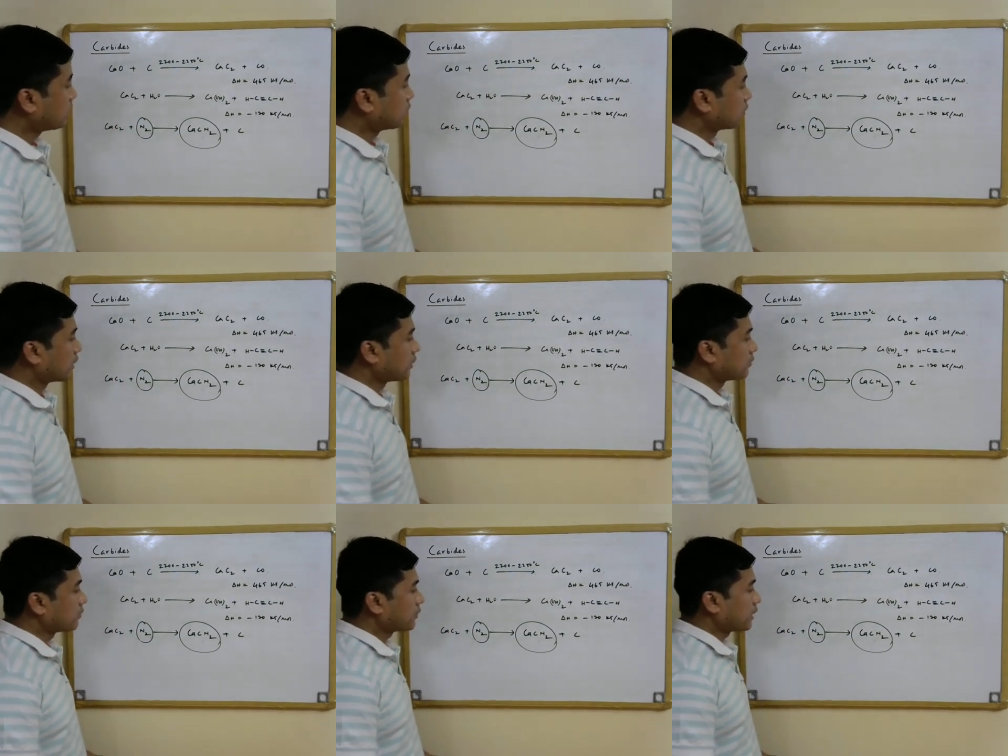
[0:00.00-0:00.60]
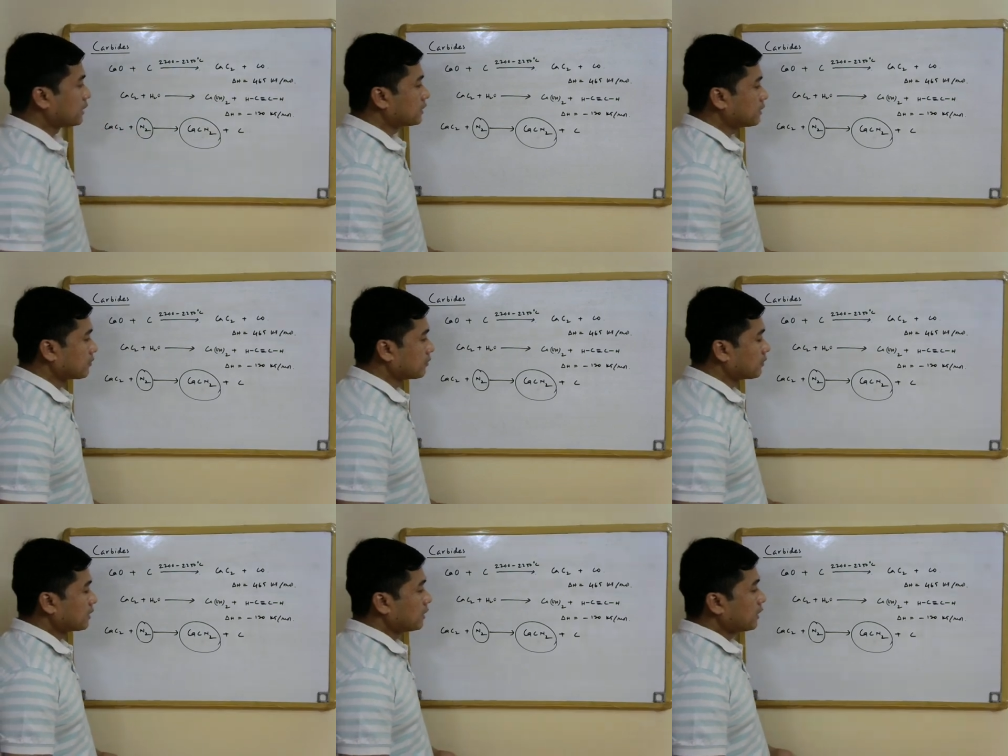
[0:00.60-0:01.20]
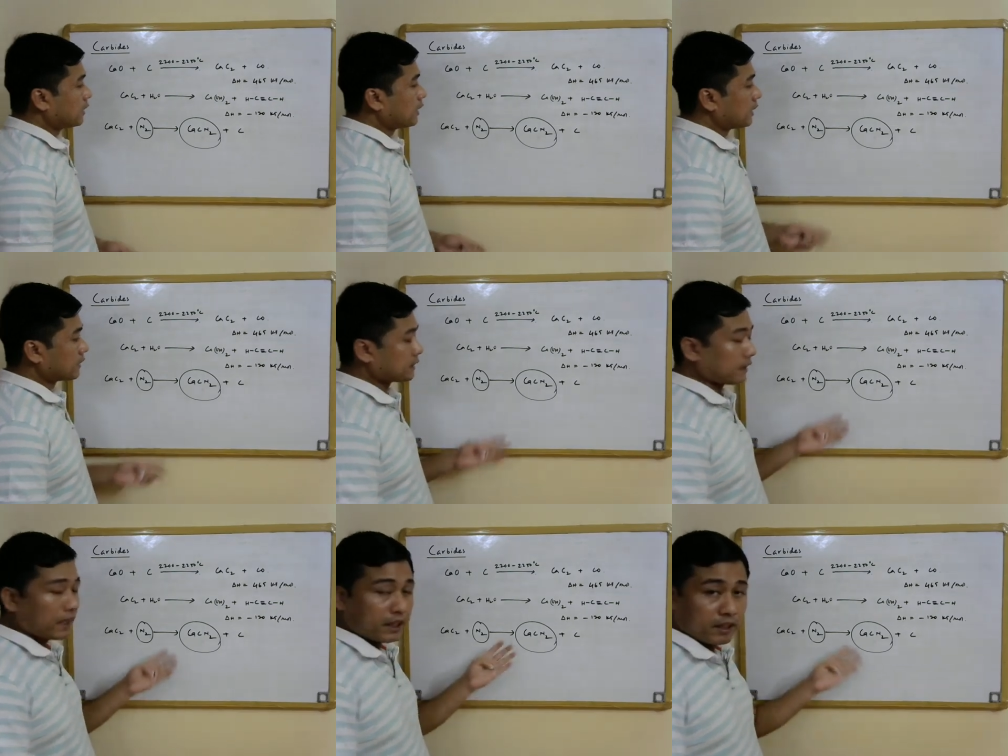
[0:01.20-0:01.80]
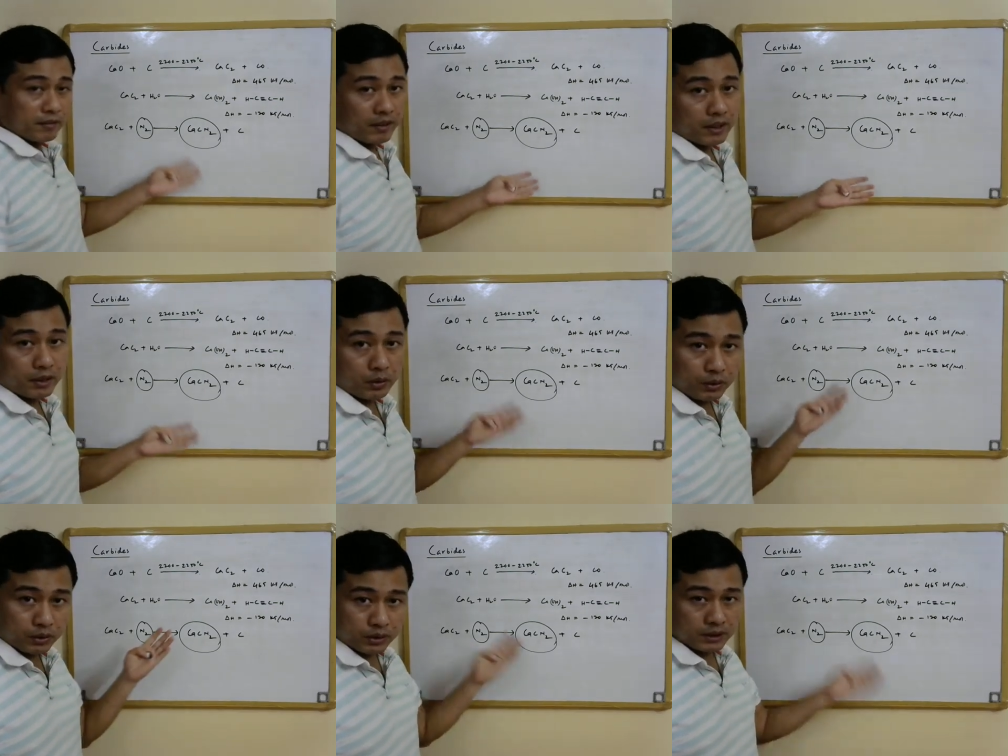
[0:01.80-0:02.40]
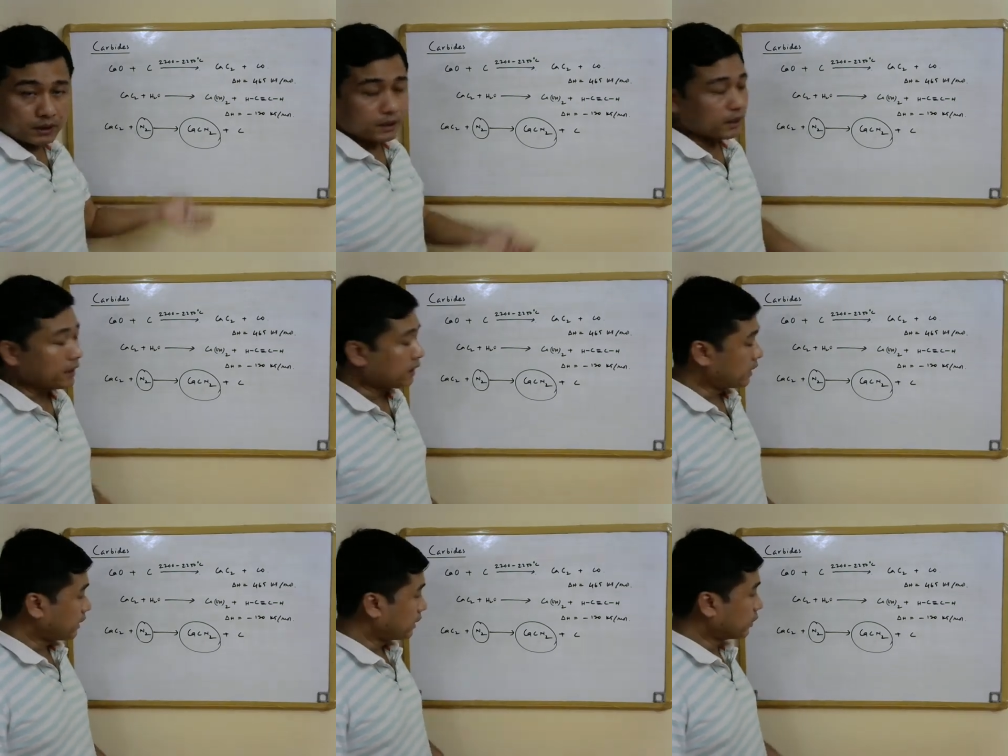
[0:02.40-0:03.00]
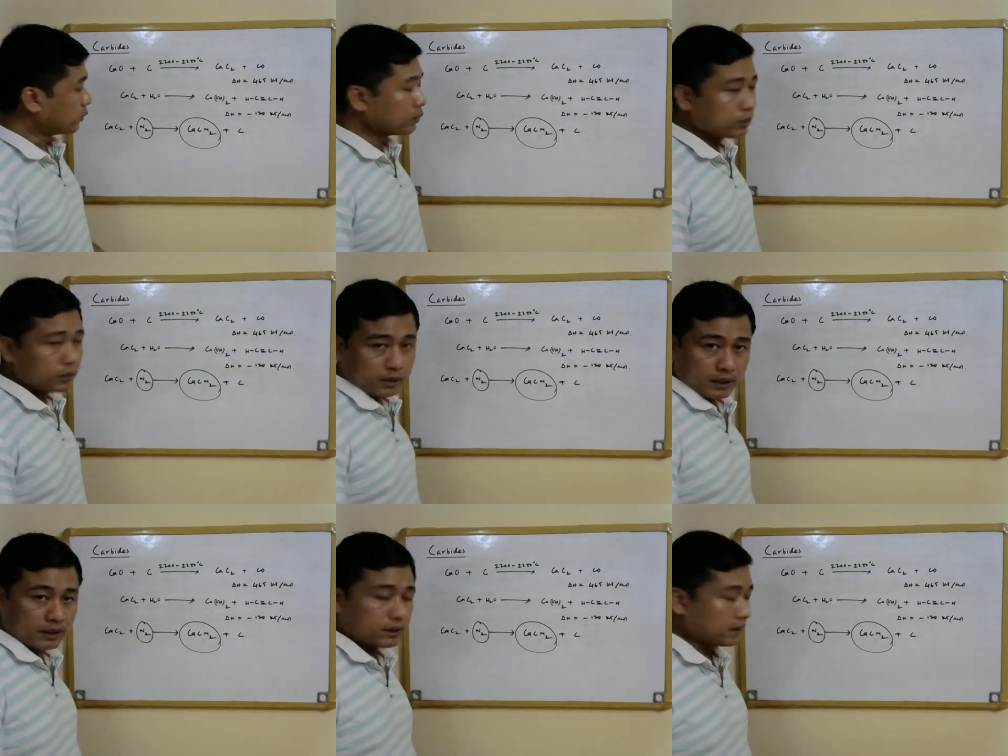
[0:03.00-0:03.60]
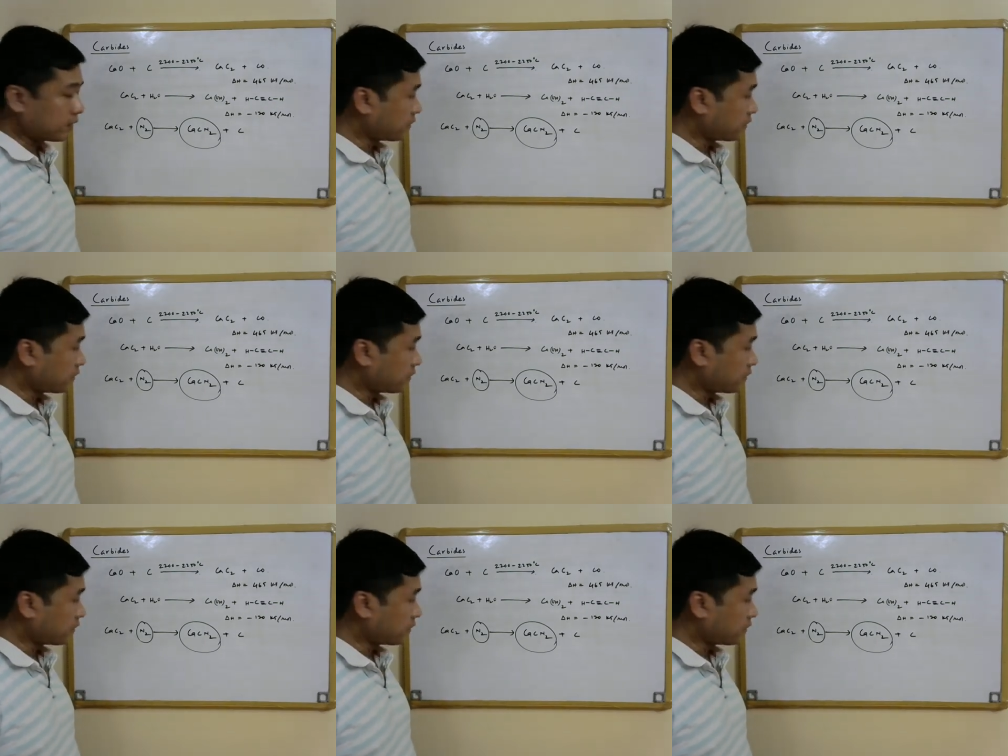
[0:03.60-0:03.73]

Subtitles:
to give calcium cyanamide, which is again used as a